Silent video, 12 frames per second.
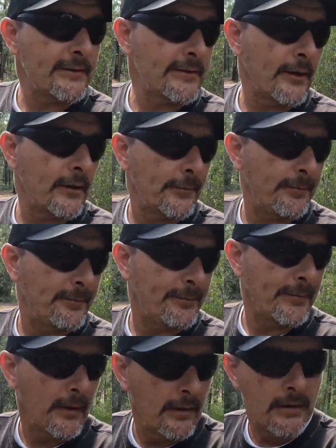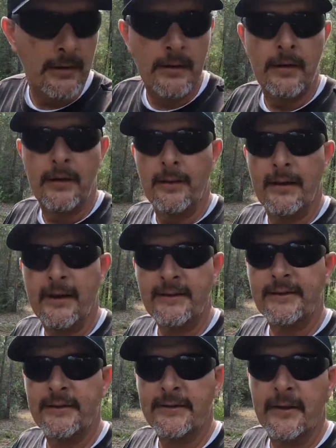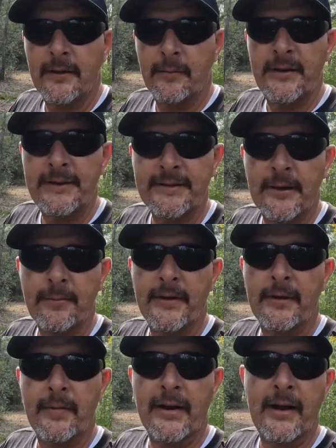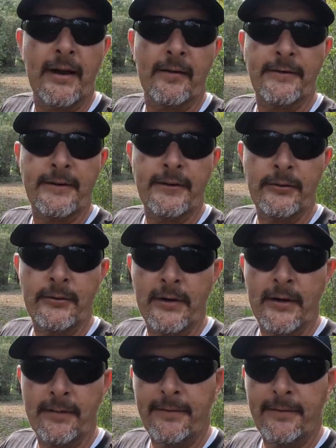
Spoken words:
So that's just going to be something I'm going to have to